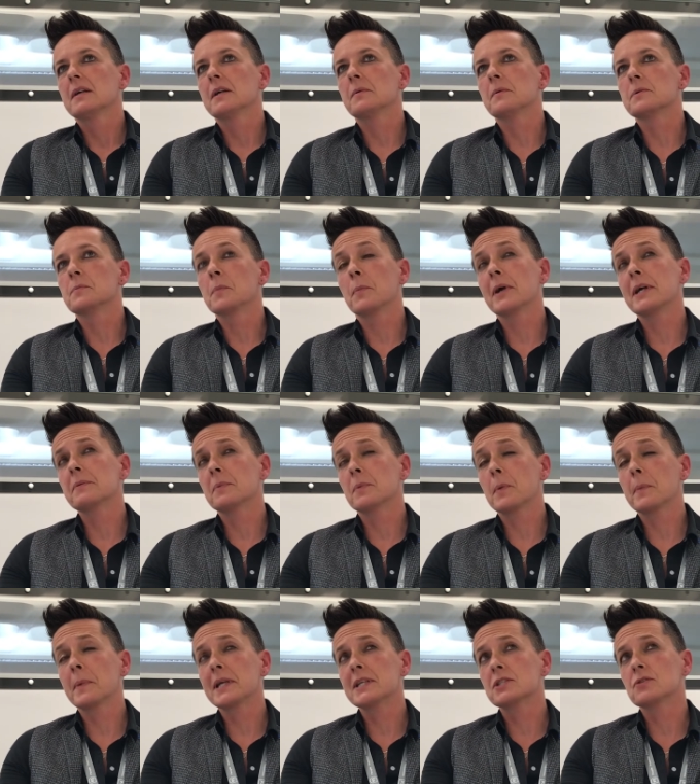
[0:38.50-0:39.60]
it was my
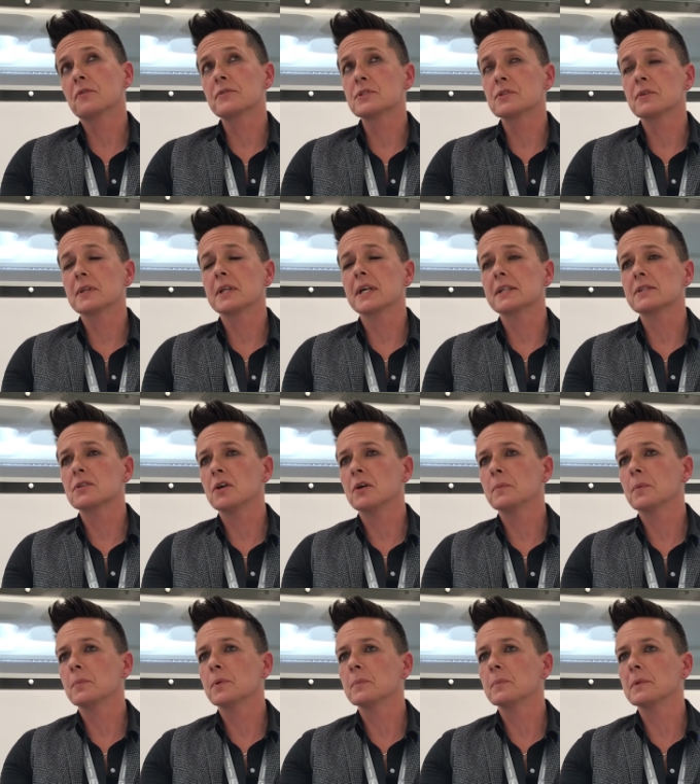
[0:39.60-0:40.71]
probation officer at that time
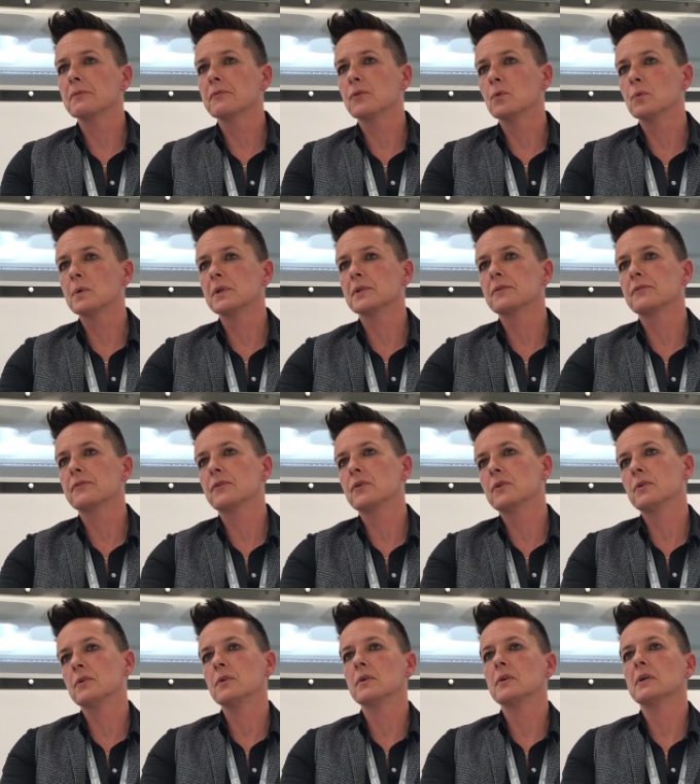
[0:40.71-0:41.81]
that put me forward
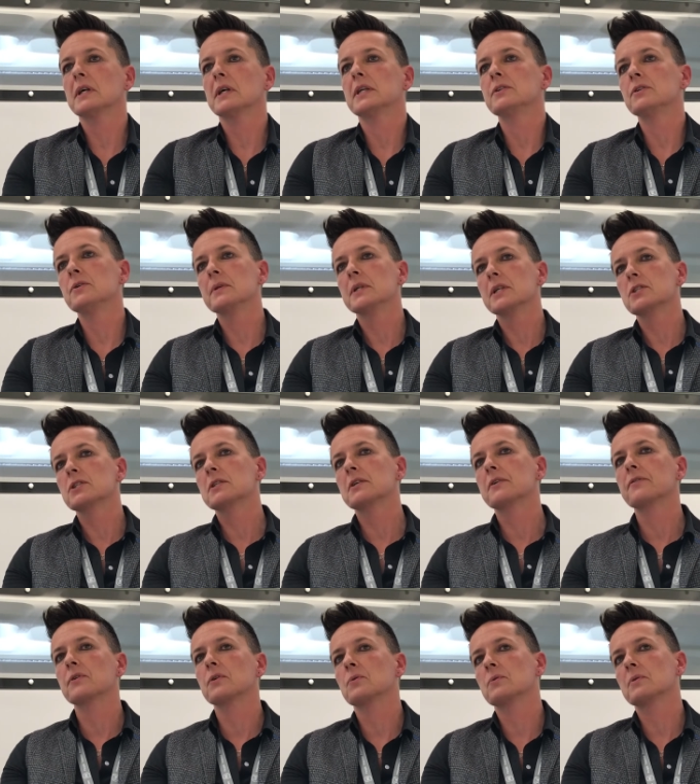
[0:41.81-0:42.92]
for a new
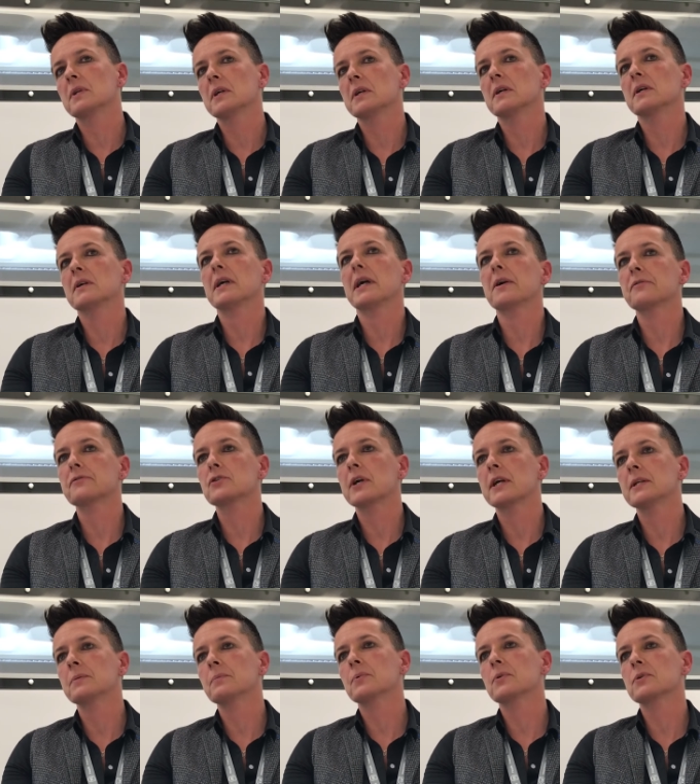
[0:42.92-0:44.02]
initiative called the Health
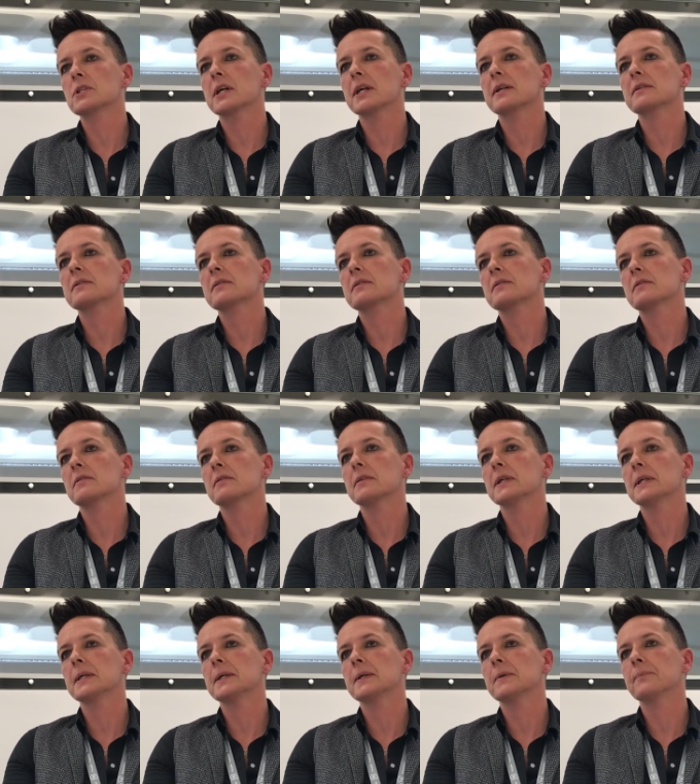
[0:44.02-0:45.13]
Training Project. Mm -hmm.
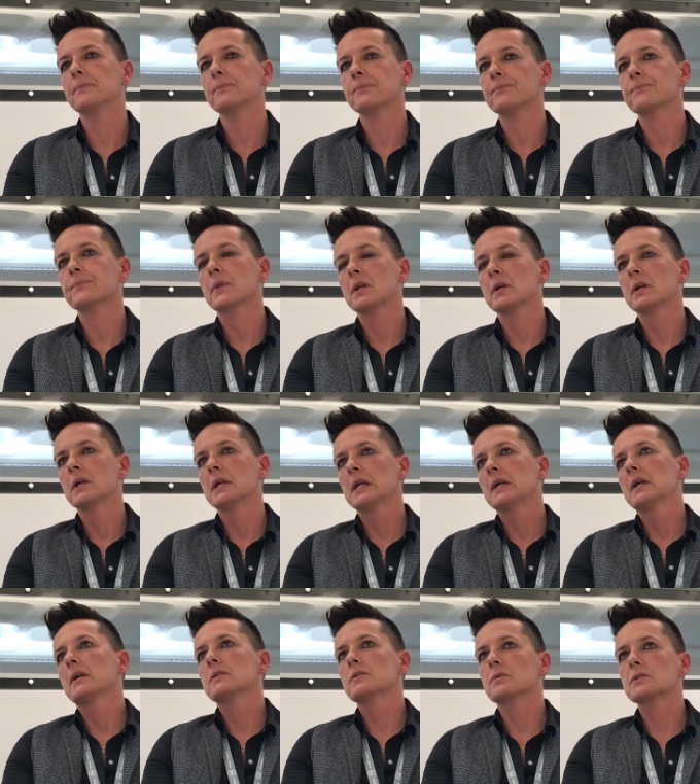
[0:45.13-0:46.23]
um,
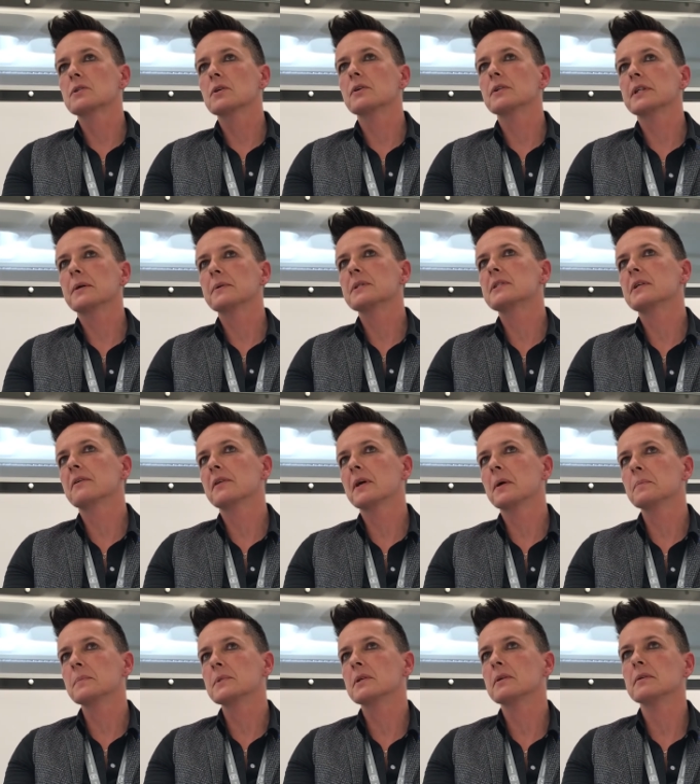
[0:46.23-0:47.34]
so I started out in
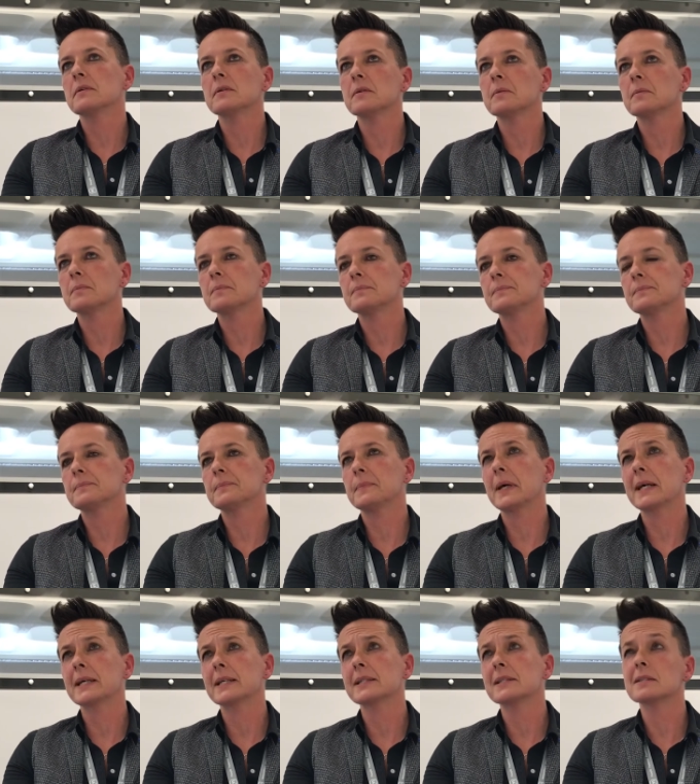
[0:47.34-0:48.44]
Southampton
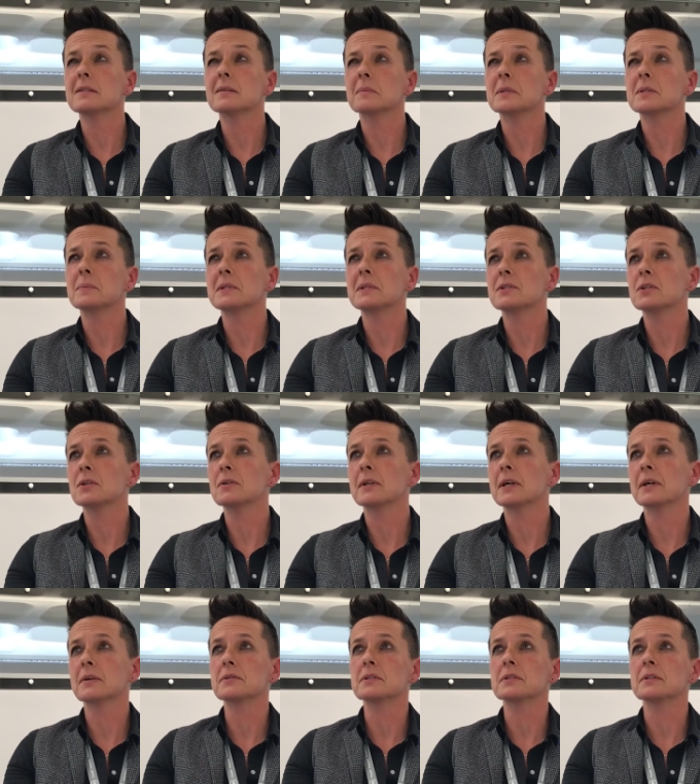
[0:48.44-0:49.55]
back in, it must have been
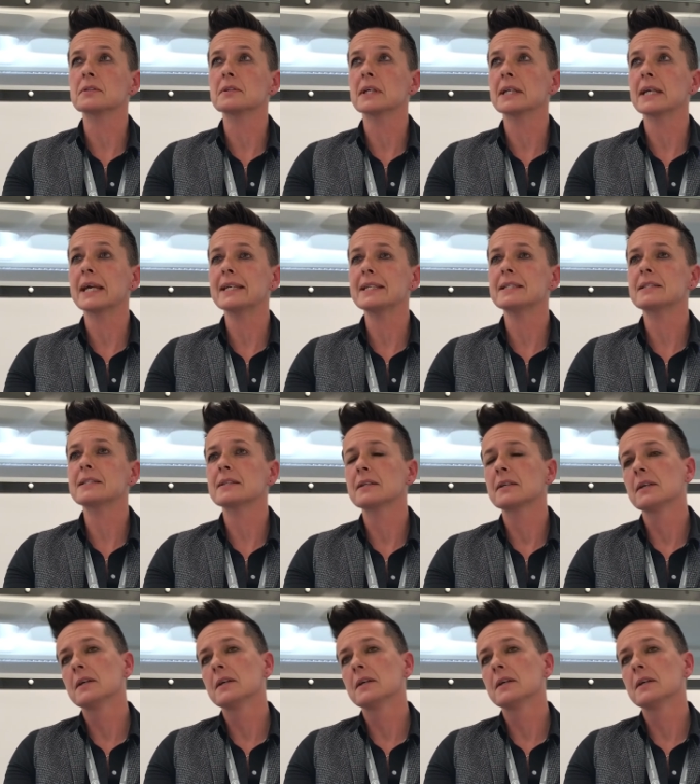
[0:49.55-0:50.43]
2008,